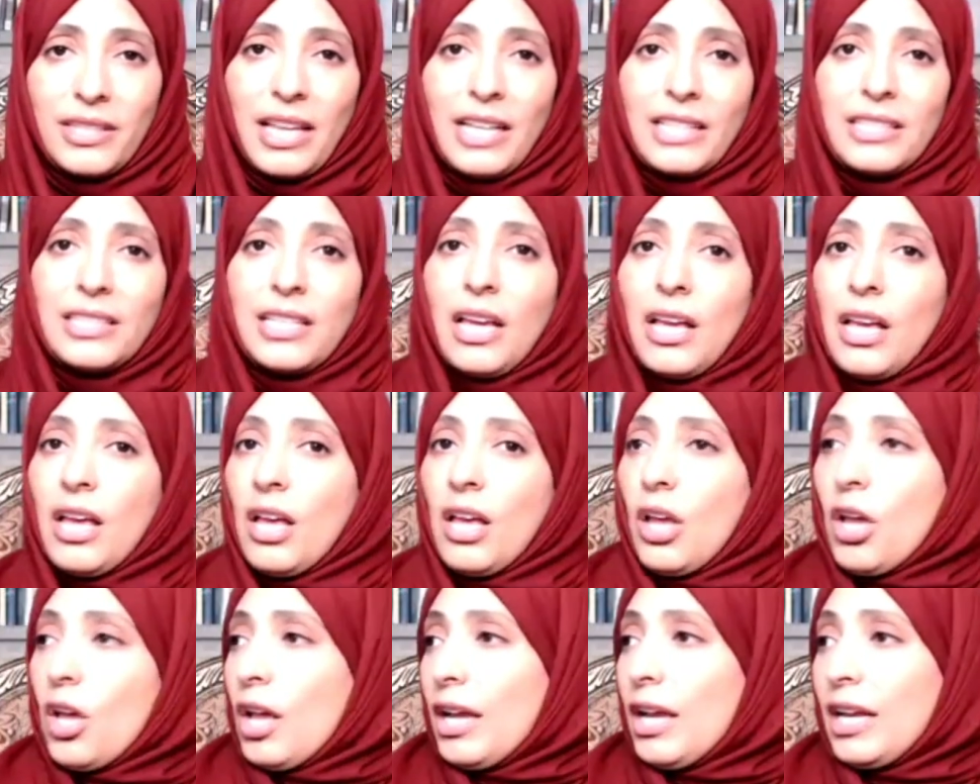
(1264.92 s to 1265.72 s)
that
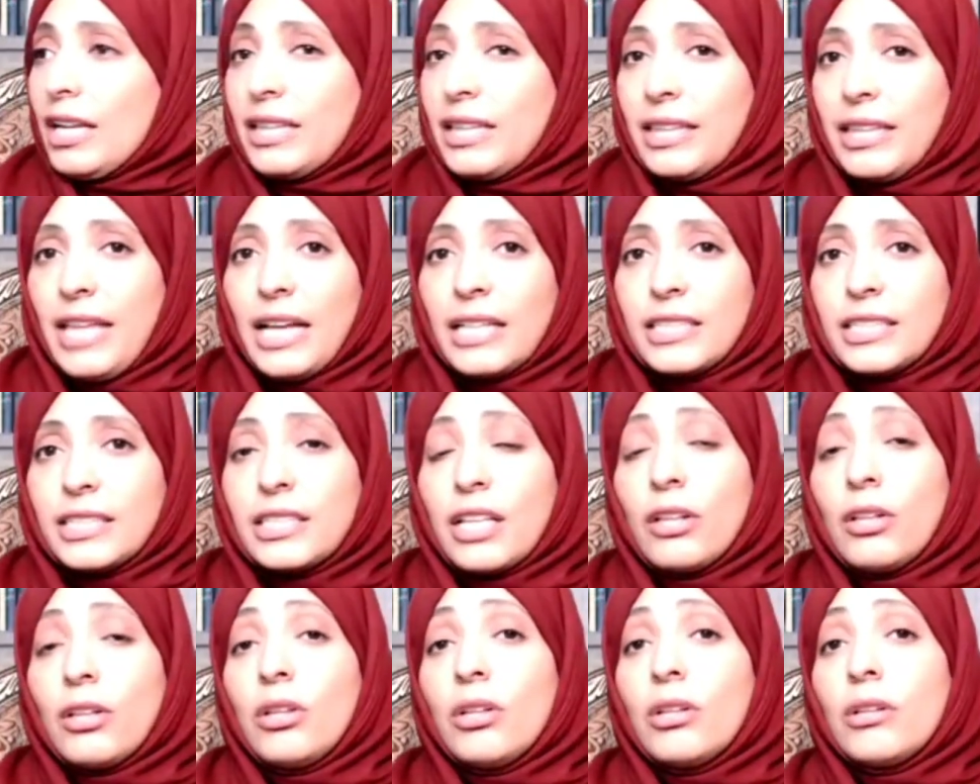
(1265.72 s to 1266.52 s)
it takes
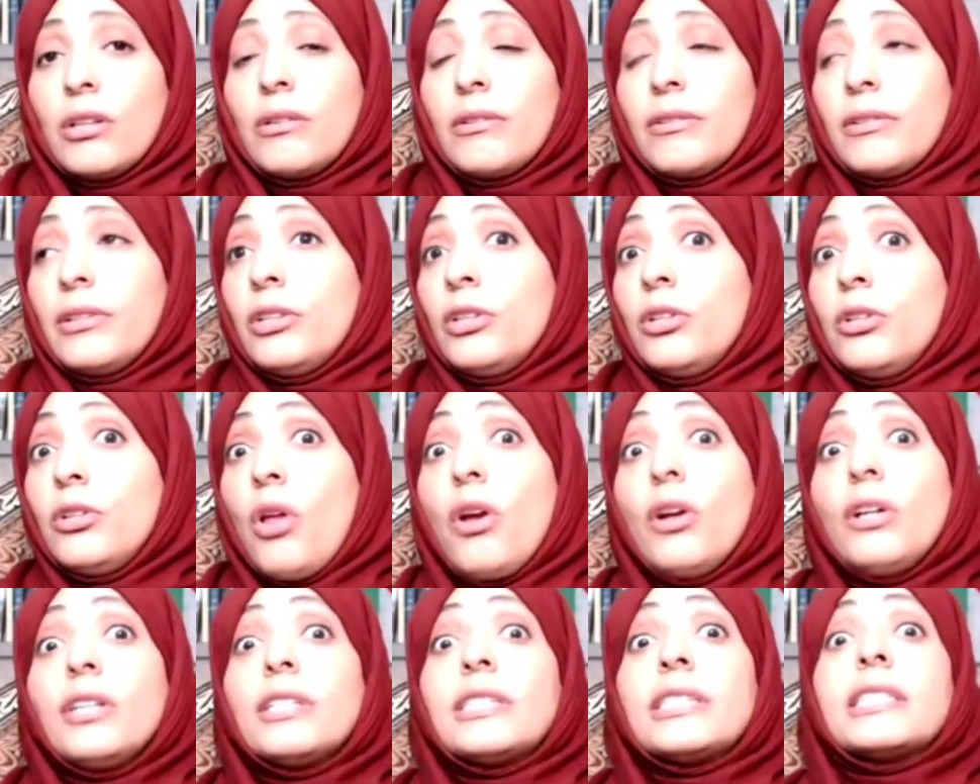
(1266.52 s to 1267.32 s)
a
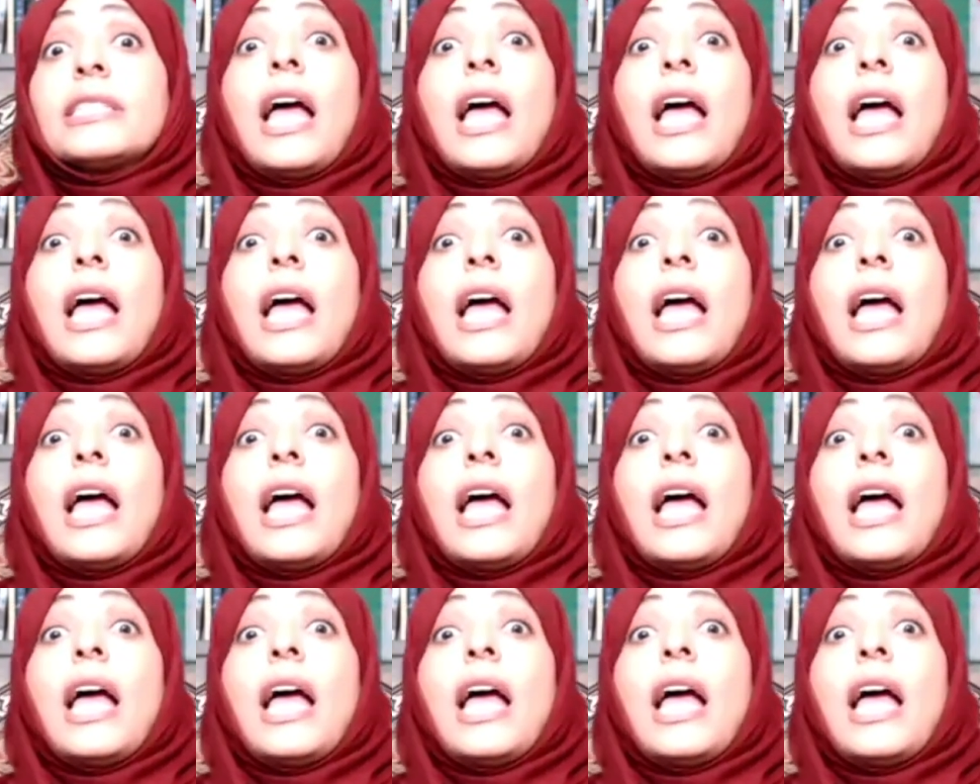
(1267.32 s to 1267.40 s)
long